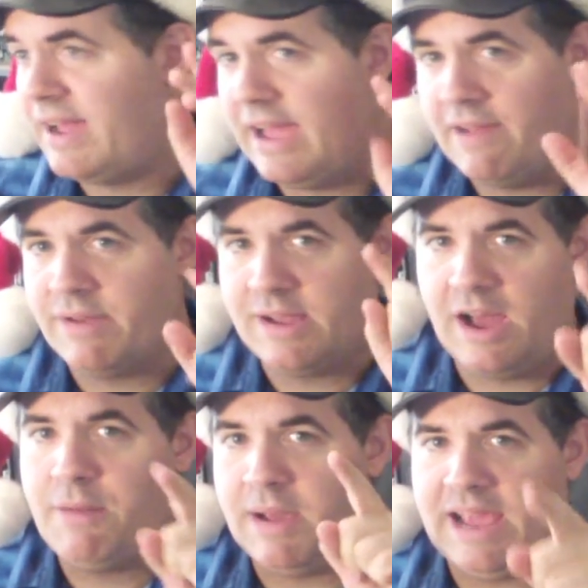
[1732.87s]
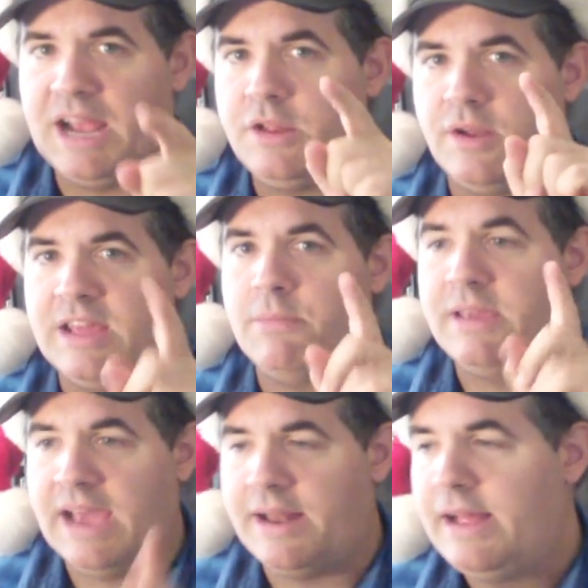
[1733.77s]
I haven't gotten my hands on him
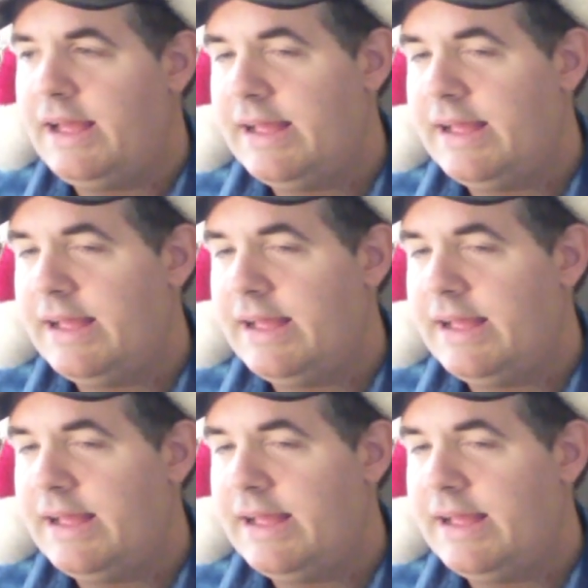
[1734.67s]
yet.